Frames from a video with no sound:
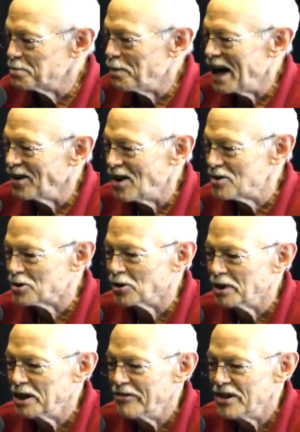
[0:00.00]
biological
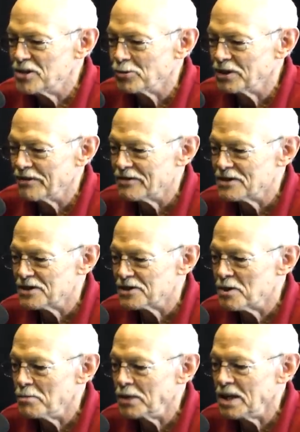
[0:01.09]
individual differences
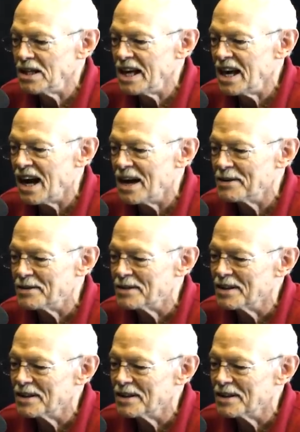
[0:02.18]
completely, I,